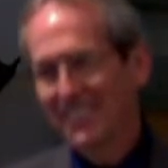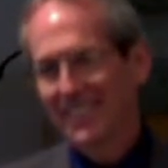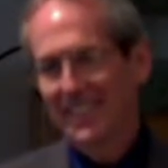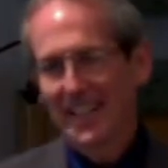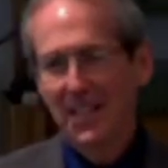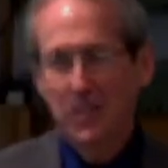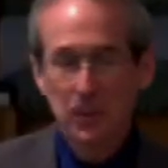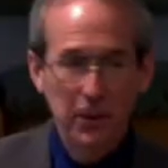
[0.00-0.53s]

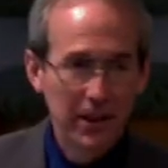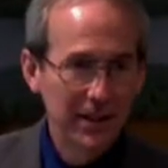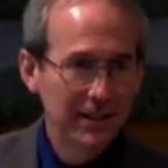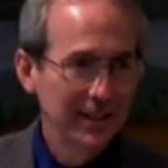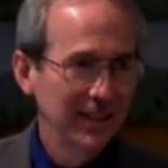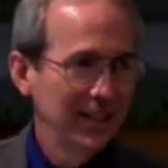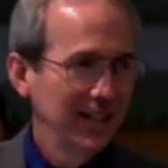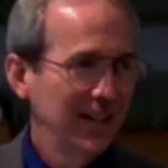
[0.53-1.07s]
anyway,
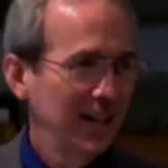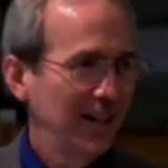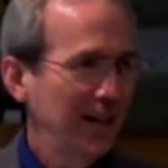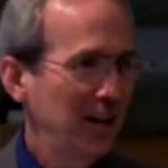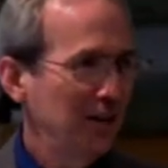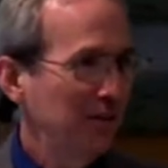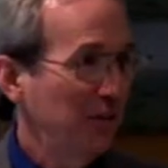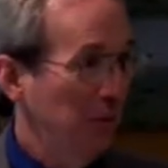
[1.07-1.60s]
uh,
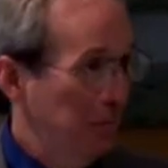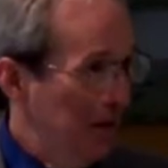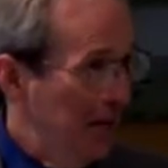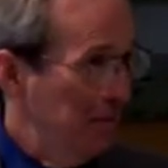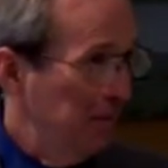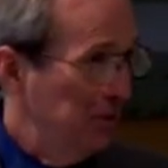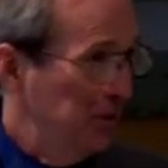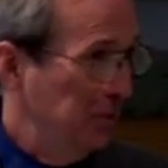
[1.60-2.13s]
from my
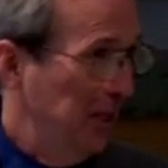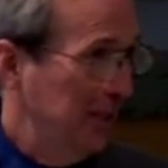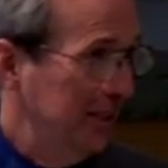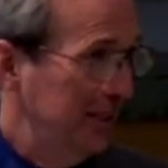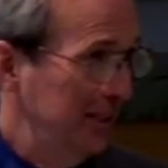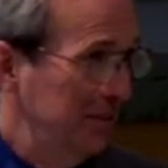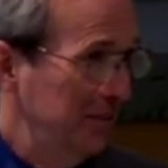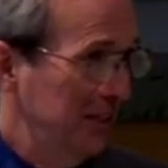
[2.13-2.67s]

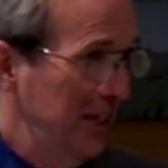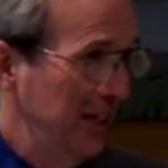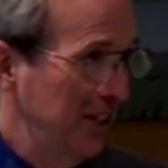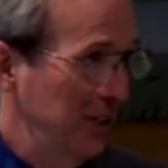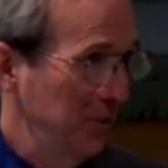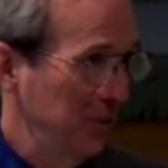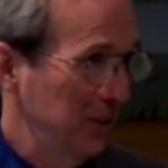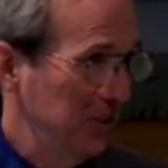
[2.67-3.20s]
perspective, thank you
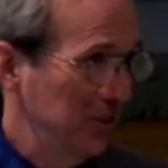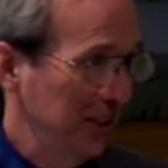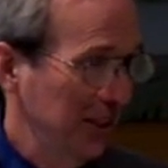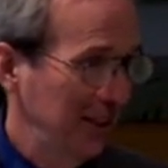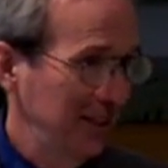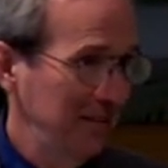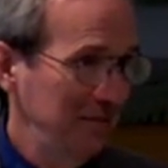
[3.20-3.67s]
once again.